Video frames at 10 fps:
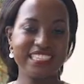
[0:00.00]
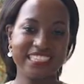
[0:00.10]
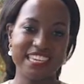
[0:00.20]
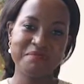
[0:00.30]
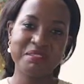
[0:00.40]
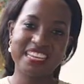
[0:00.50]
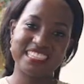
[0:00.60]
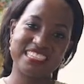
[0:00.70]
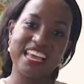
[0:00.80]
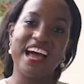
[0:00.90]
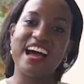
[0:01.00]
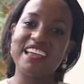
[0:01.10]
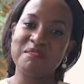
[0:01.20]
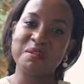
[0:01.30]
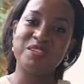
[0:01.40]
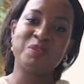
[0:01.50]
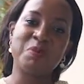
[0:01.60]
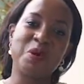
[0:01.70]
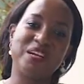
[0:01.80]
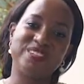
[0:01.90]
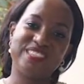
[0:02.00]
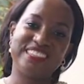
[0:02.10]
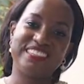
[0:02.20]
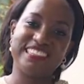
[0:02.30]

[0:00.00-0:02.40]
stay blessed. I am Madrin Mwanguzi.